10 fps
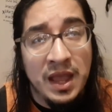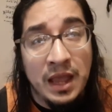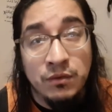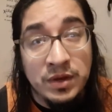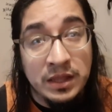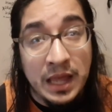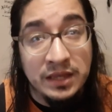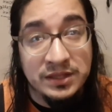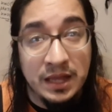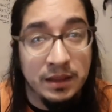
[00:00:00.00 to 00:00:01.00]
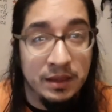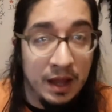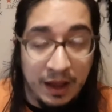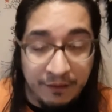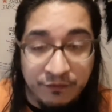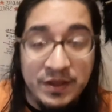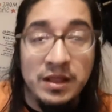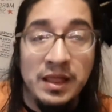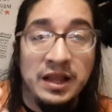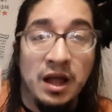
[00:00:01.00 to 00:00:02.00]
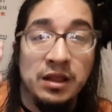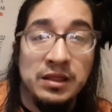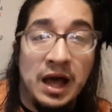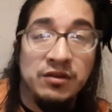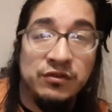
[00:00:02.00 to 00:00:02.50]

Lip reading: and realize that I feel like a lot